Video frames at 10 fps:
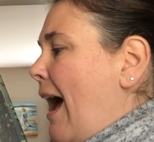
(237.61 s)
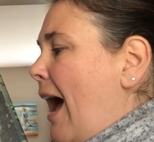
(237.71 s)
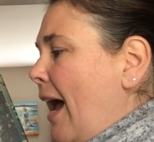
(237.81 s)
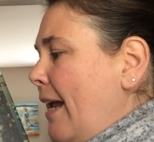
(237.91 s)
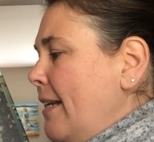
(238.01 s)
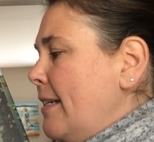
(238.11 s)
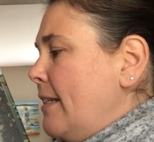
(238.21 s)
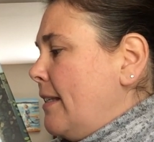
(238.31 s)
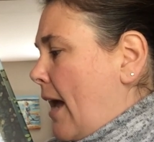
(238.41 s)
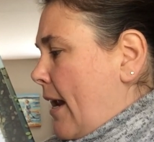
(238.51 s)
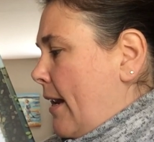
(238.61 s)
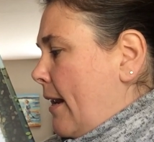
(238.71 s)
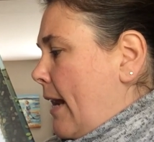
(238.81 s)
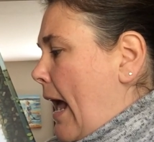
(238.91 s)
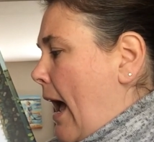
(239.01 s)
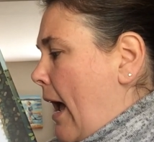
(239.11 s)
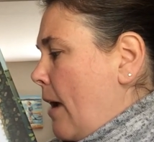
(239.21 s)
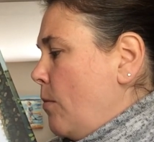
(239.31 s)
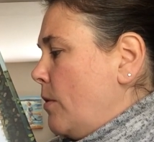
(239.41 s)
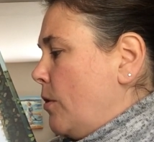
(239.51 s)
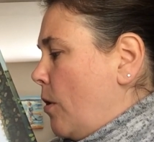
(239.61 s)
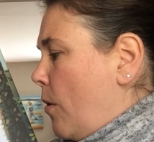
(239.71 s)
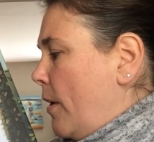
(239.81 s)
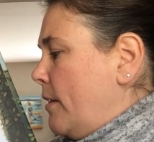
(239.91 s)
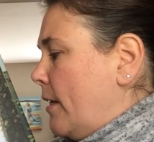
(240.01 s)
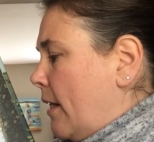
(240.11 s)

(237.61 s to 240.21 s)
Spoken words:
I decided I was going to